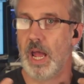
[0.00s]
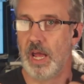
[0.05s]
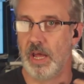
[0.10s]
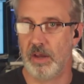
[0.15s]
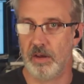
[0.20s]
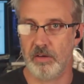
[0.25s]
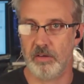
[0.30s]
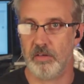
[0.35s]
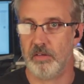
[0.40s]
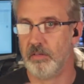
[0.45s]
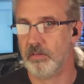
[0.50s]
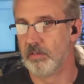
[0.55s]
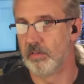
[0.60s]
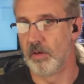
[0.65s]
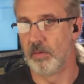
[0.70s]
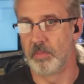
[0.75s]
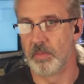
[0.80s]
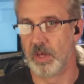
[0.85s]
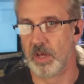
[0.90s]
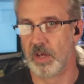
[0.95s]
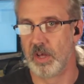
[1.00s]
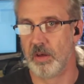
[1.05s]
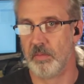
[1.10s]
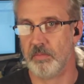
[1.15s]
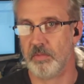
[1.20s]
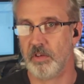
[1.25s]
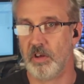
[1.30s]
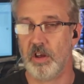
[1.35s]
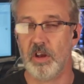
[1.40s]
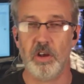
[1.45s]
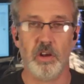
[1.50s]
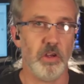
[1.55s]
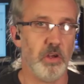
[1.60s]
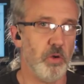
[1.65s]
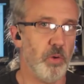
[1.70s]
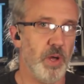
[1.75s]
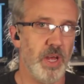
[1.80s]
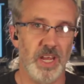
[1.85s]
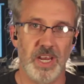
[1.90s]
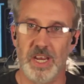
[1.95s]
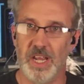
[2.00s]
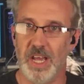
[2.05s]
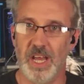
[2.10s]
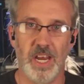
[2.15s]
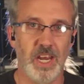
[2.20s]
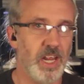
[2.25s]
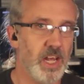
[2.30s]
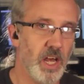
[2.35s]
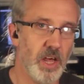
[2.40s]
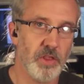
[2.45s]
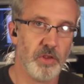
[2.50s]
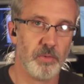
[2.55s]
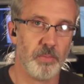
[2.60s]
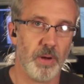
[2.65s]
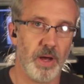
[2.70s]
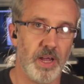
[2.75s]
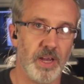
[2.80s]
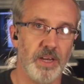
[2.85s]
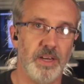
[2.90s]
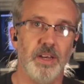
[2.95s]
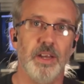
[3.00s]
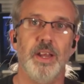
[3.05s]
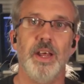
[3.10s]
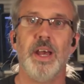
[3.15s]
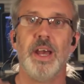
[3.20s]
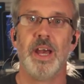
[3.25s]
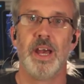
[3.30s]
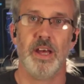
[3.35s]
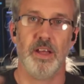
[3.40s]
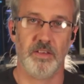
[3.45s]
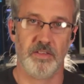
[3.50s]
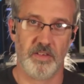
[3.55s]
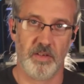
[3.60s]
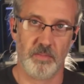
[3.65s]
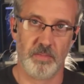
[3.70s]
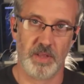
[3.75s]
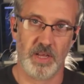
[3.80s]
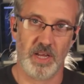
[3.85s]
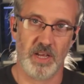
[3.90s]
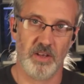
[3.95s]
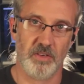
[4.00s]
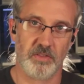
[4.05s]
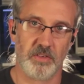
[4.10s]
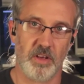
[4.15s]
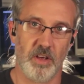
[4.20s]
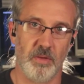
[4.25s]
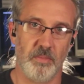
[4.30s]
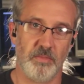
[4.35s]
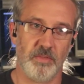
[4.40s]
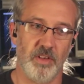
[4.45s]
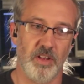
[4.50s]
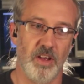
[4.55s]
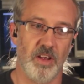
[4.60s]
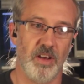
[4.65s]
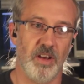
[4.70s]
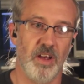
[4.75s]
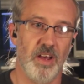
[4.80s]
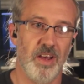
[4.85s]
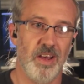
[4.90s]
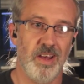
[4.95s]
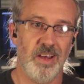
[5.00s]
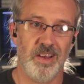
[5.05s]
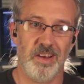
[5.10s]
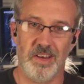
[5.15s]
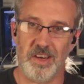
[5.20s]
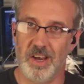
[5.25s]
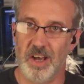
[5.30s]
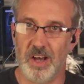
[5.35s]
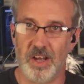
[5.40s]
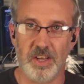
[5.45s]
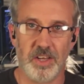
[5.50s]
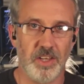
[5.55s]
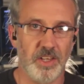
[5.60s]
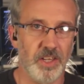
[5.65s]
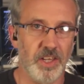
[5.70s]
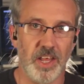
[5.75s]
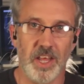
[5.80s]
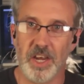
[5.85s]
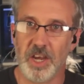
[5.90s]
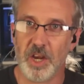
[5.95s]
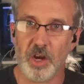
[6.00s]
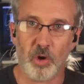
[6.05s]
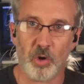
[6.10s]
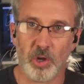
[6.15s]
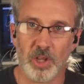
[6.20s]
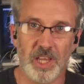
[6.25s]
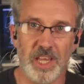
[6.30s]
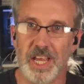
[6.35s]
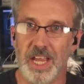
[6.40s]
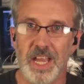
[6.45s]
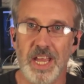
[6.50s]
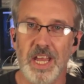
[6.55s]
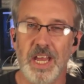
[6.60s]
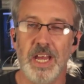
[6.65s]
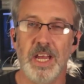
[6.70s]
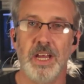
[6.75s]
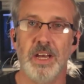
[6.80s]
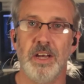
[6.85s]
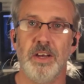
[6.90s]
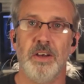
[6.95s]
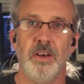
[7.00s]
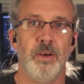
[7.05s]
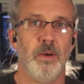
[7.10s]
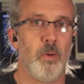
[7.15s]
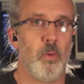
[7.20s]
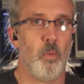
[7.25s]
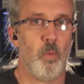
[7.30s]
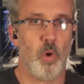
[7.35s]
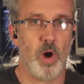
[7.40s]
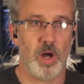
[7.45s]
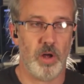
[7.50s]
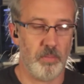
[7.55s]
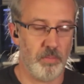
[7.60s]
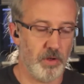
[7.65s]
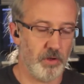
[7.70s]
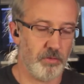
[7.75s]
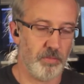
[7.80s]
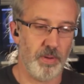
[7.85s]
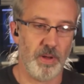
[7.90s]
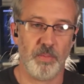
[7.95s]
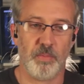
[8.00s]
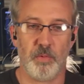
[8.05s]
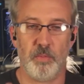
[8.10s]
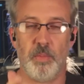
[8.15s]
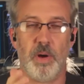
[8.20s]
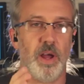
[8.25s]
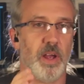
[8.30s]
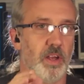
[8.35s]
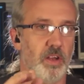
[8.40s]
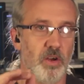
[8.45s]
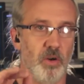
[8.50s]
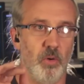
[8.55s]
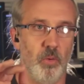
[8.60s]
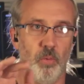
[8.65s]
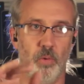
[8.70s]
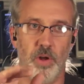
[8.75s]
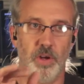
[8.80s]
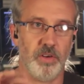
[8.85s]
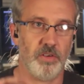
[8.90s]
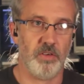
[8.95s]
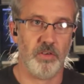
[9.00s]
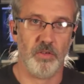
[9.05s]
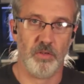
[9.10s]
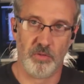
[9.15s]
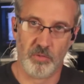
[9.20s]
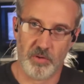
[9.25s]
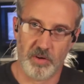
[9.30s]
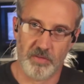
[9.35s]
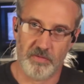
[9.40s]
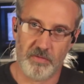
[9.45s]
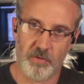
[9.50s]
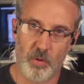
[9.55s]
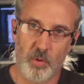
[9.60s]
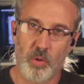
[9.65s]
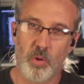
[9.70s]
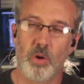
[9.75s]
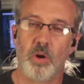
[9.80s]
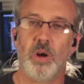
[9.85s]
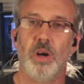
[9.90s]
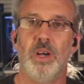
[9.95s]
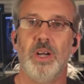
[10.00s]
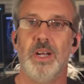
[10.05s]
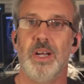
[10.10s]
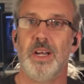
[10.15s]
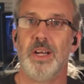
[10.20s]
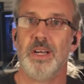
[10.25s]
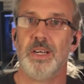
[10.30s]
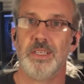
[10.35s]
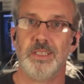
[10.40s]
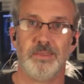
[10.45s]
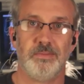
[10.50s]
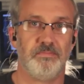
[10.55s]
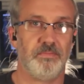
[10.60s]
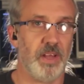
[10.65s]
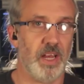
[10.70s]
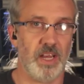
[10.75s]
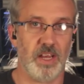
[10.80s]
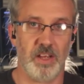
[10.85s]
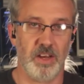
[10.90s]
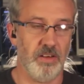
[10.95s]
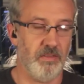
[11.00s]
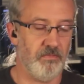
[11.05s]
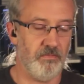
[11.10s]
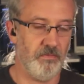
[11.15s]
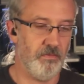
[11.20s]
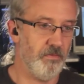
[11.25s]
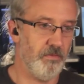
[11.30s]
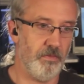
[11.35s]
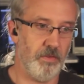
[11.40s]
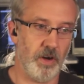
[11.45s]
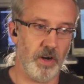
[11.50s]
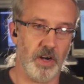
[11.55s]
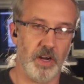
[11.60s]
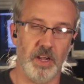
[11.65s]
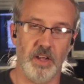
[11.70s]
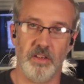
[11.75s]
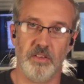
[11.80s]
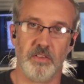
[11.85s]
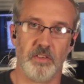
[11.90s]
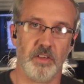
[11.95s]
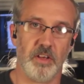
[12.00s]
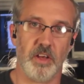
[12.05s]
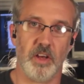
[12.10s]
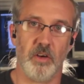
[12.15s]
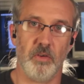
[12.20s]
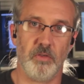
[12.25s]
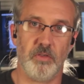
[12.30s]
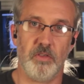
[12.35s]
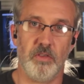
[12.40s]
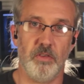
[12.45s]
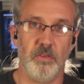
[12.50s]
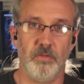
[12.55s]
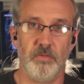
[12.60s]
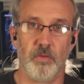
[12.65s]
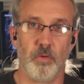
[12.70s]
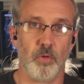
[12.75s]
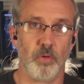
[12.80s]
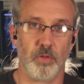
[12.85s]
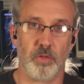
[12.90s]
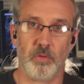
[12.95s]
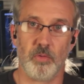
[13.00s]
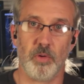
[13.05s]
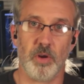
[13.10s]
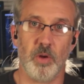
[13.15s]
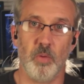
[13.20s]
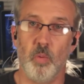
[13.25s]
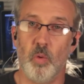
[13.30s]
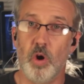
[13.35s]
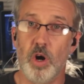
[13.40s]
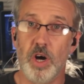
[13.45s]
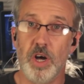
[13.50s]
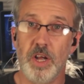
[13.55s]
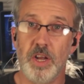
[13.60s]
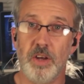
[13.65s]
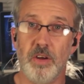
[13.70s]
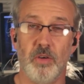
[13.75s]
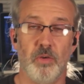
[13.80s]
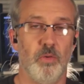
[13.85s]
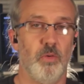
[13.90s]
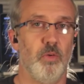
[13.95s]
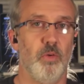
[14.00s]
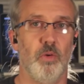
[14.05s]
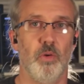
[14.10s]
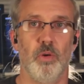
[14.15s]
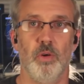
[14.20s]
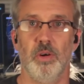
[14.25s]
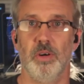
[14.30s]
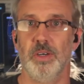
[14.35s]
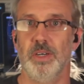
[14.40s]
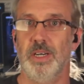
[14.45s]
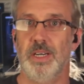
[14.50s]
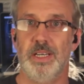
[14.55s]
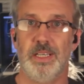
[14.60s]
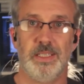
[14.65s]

and something comes in, you hit any other button and something else comes in. Non-linearly, while most people might go one, two, three, four, they could very easily go two, four, three, one, or